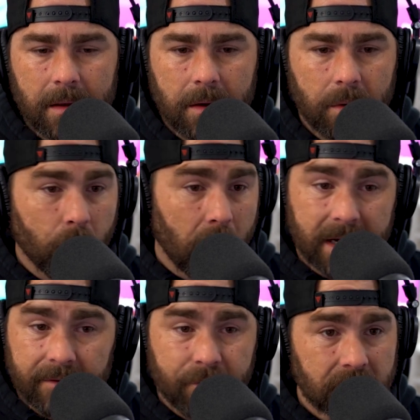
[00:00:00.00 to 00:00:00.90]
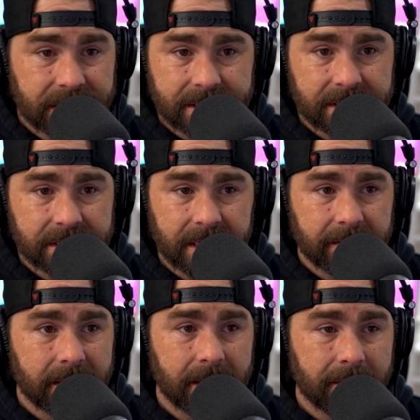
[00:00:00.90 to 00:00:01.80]
One, of course, let's just get
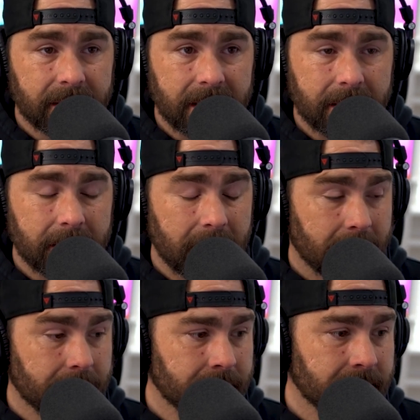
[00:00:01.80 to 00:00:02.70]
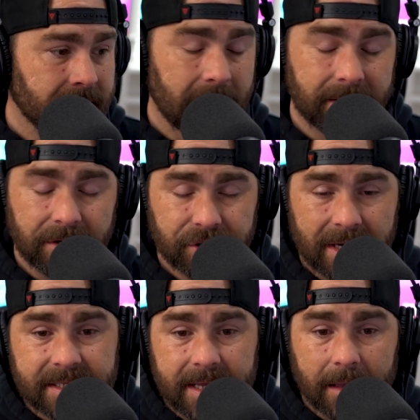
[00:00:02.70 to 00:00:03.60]
the
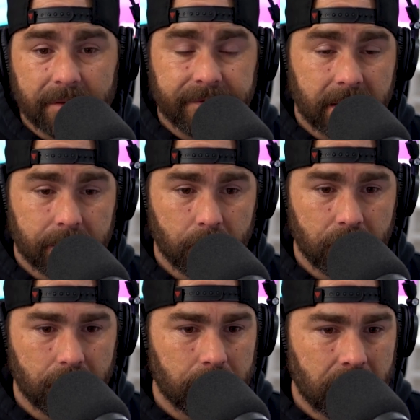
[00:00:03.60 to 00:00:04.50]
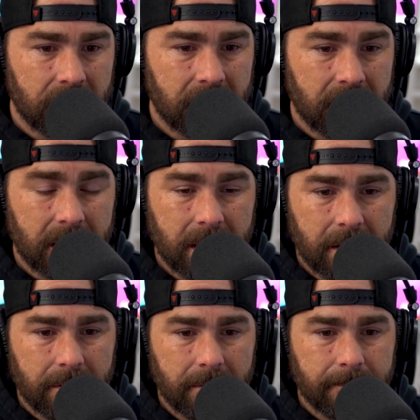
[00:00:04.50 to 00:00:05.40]
address the elephant in the room.
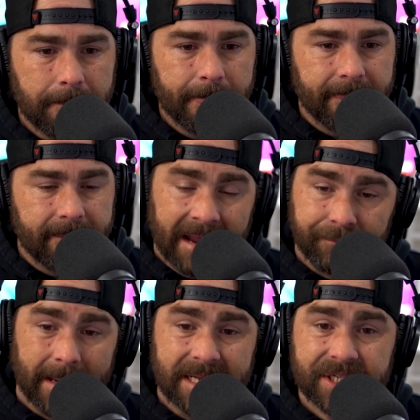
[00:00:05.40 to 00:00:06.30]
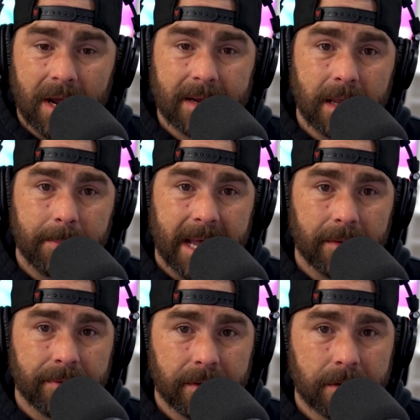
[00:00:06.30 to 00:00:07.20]
Everybody's talking
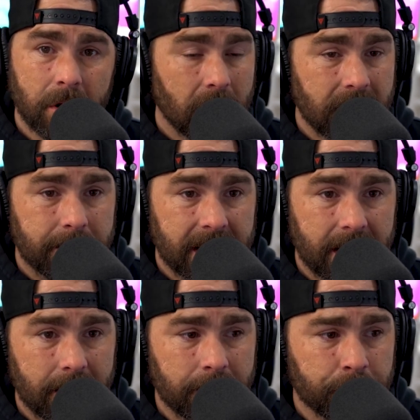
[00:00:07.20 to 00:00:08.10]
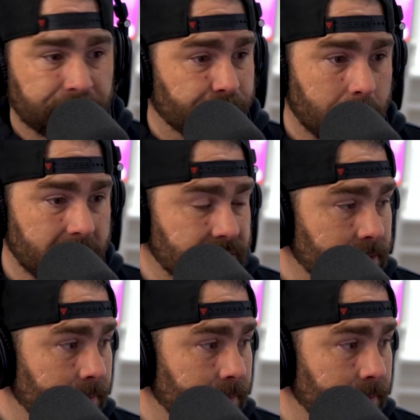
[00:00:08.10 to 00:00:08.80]
about the Cardi B performance.